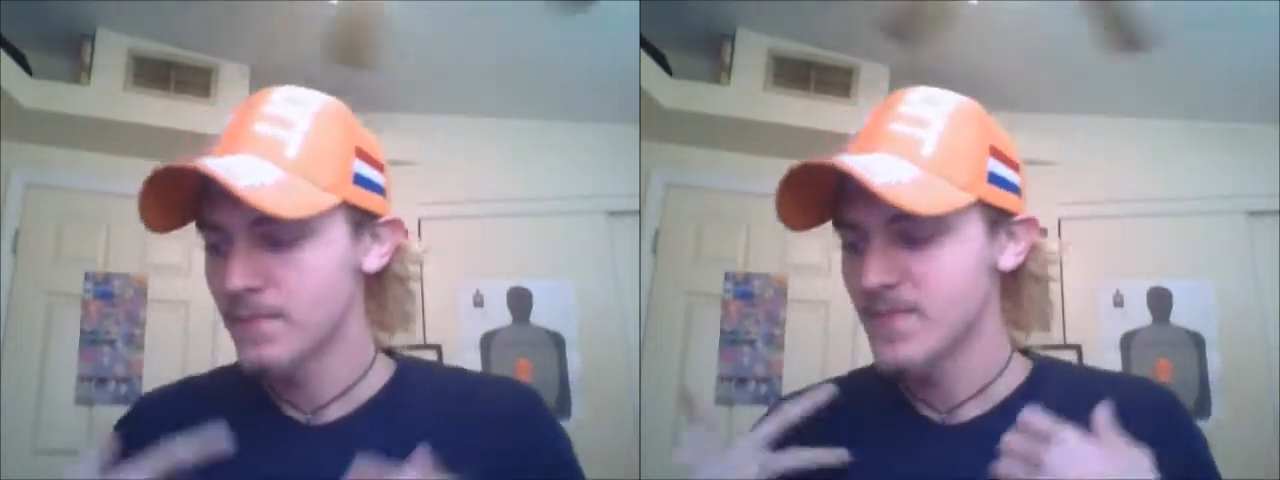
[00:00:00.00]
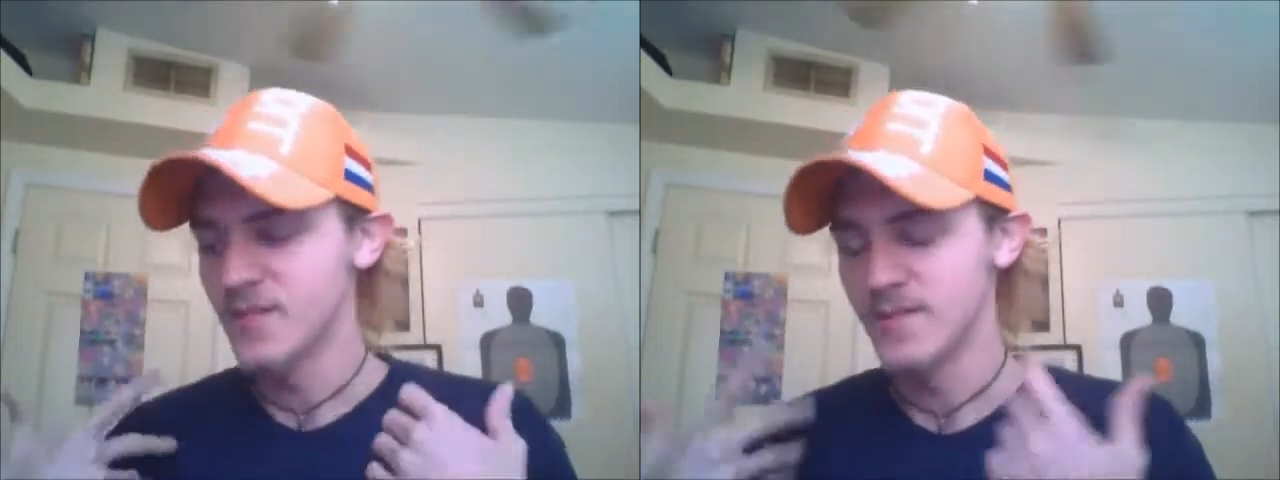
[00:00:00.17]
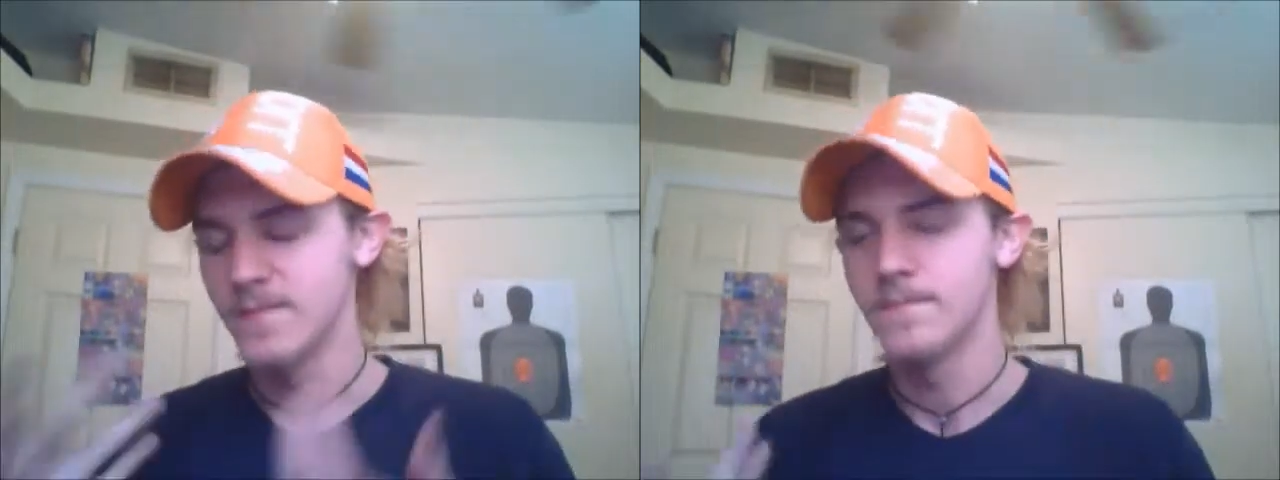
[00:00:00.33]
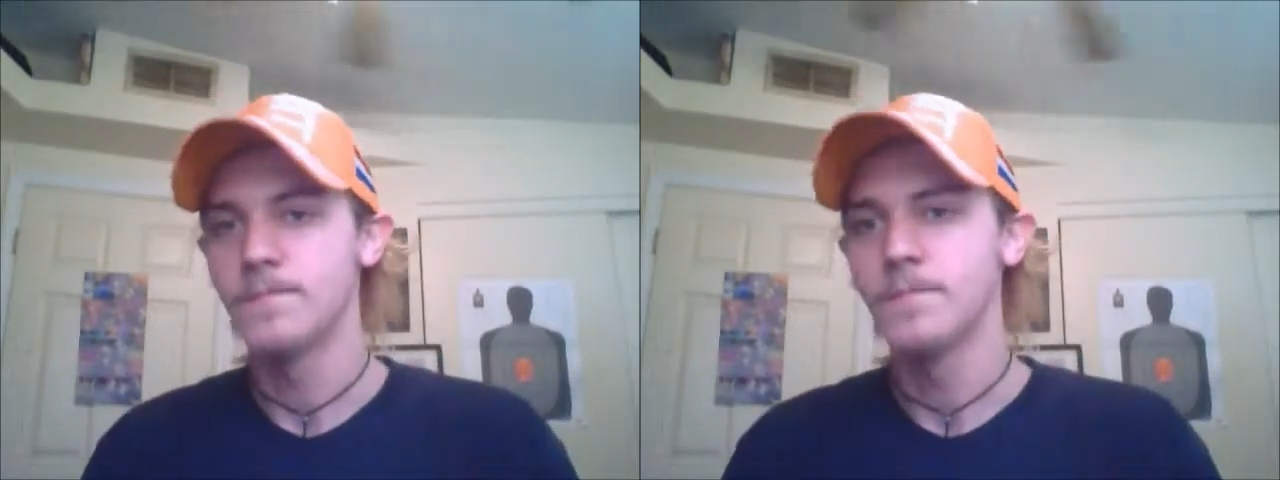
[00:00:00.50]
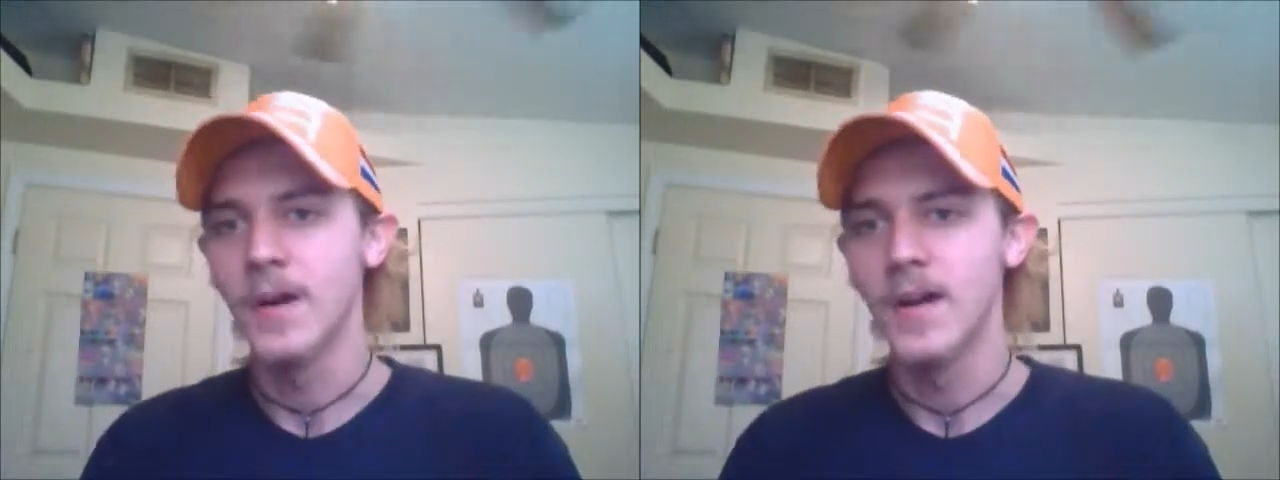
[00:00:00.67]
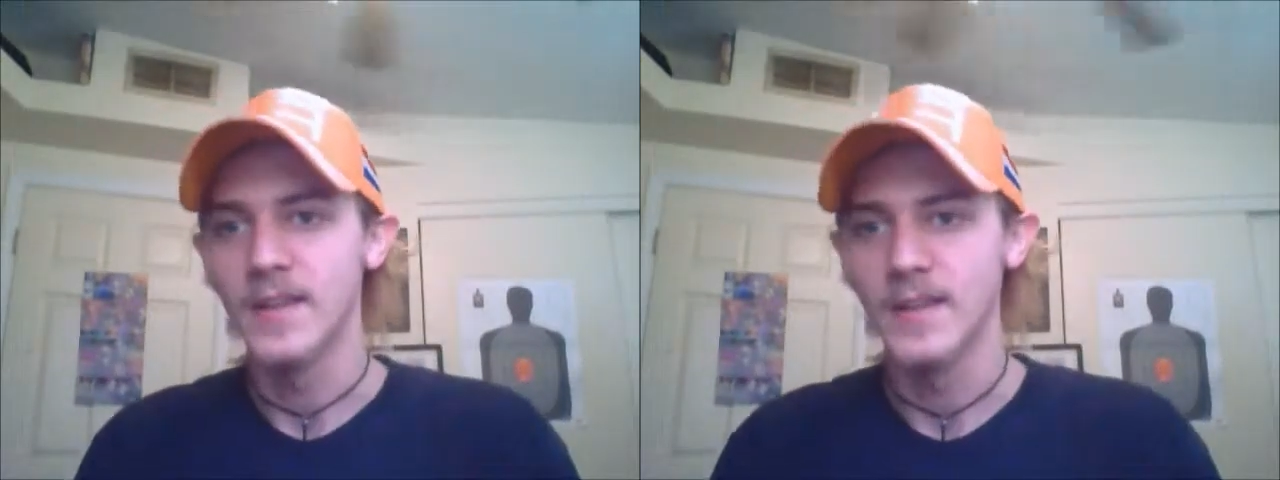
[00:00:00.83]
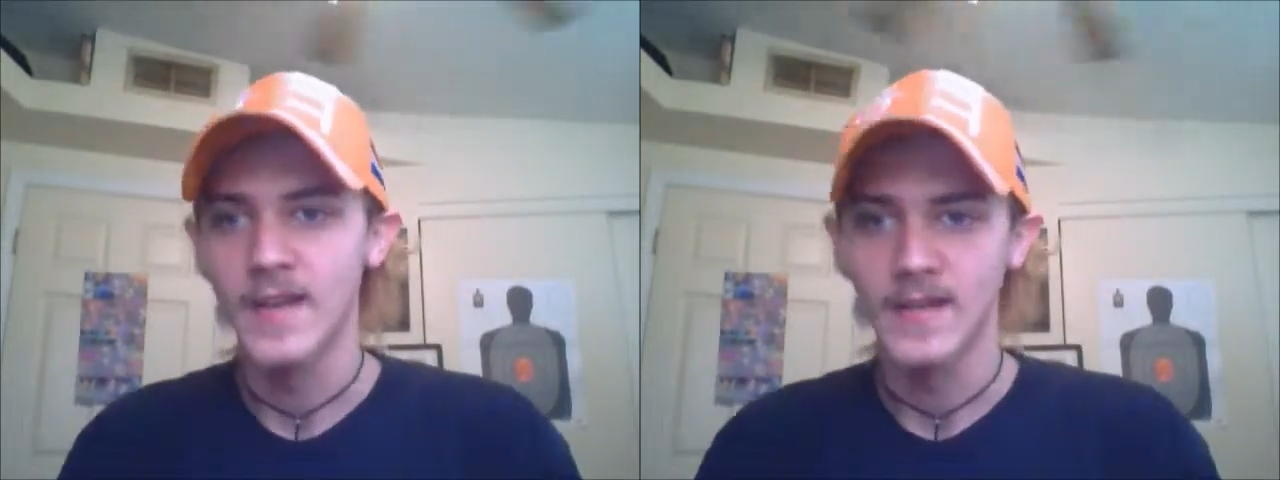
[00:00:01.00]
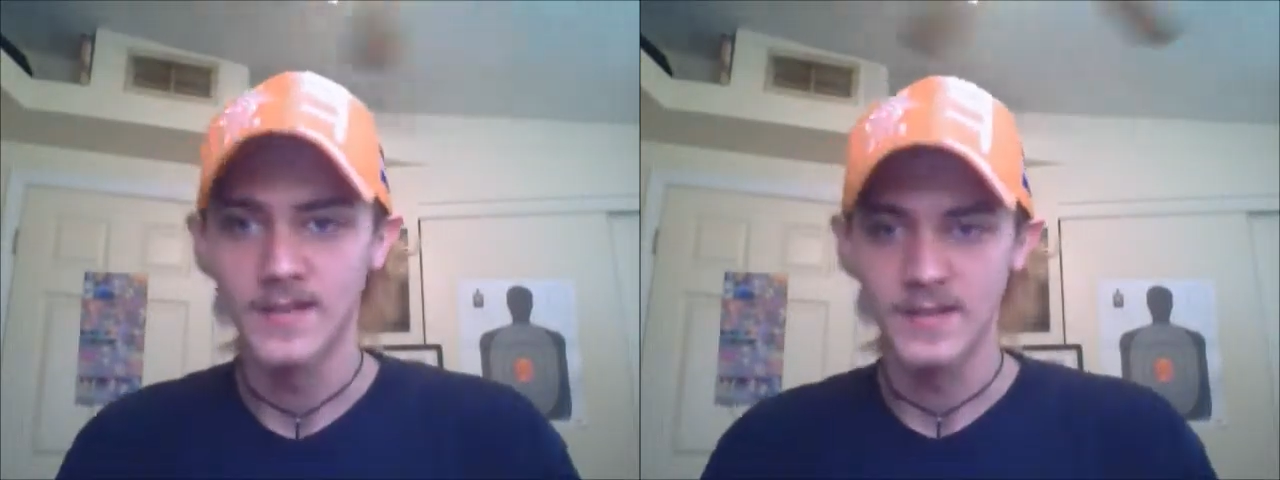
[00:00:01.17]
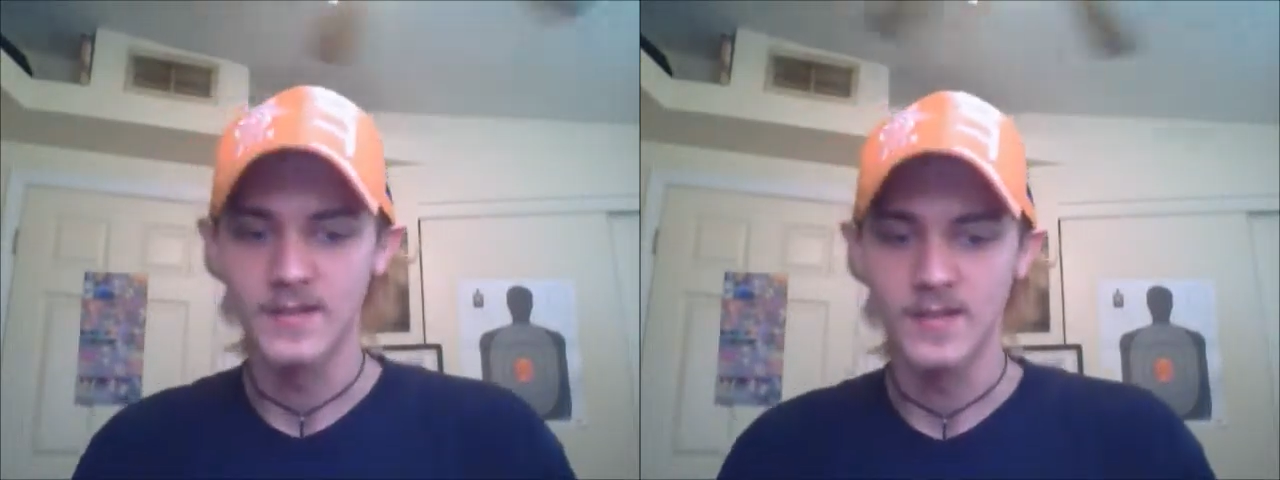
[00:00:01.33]
just buy the
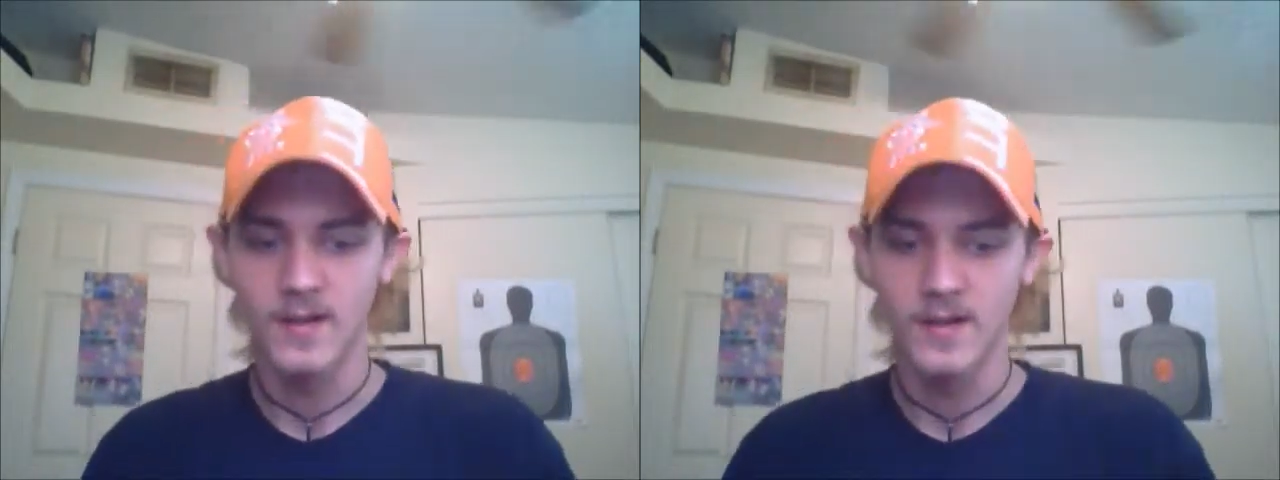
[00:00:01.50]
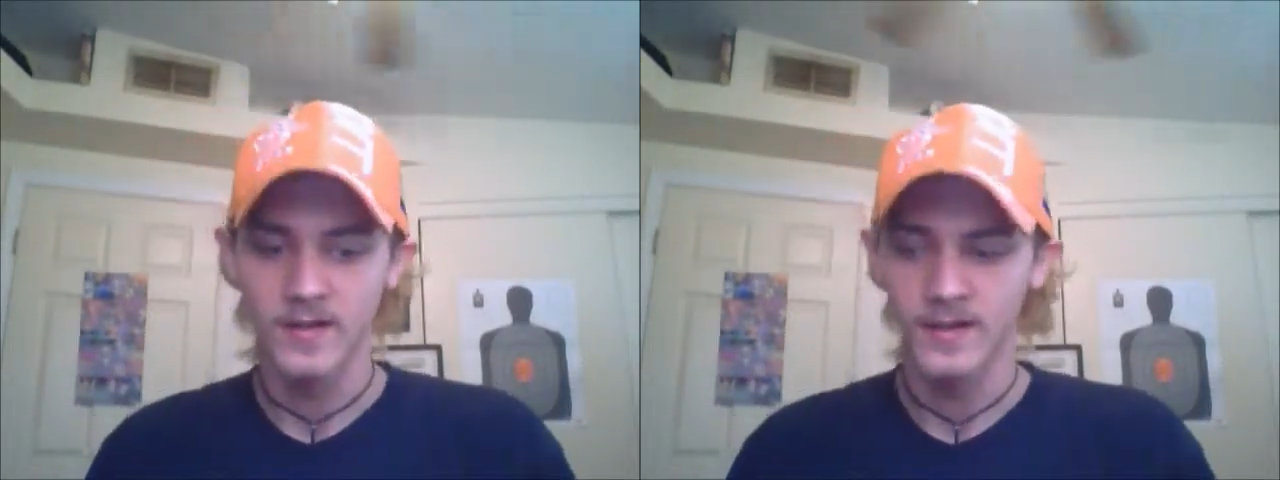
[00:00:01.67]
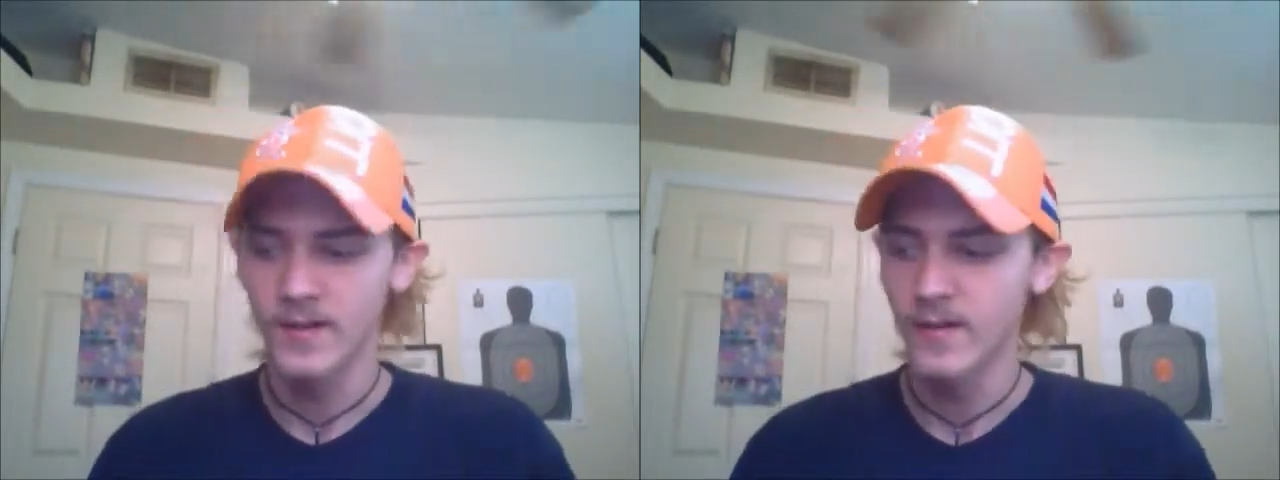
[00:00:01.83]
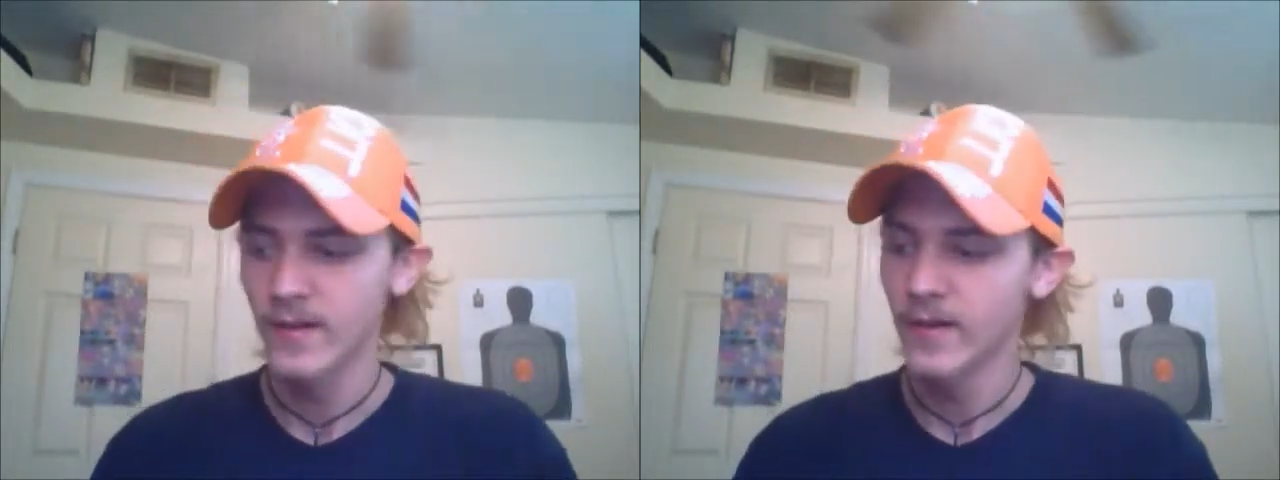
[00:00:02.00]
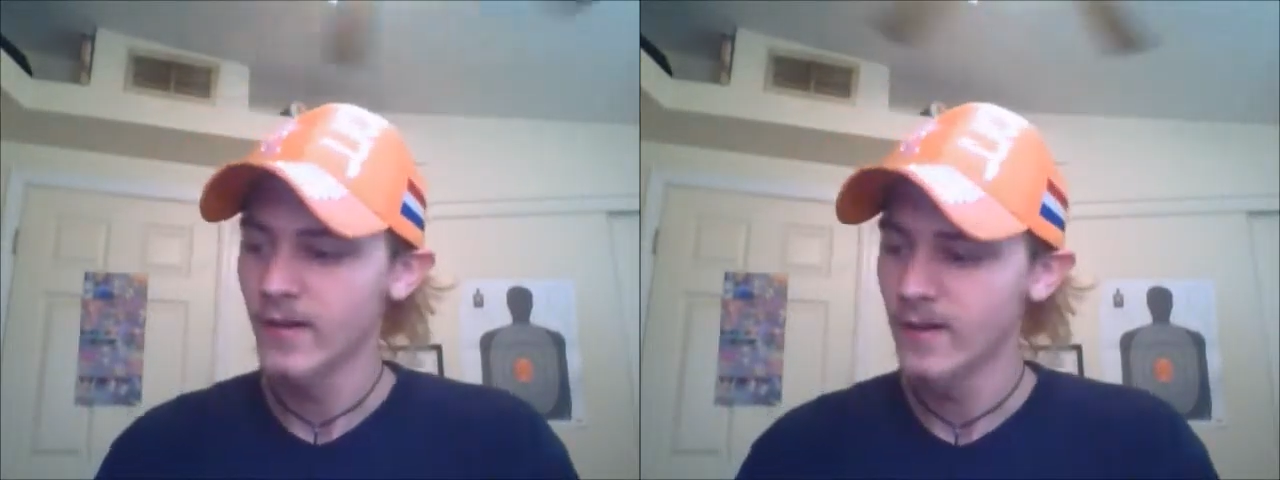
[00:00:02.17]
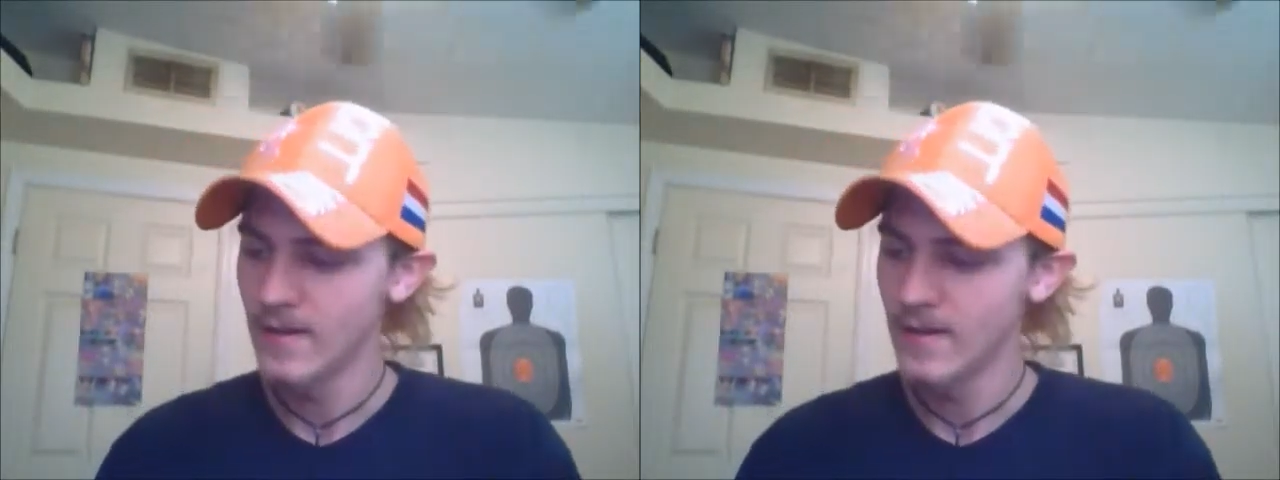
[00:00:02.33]
cases online,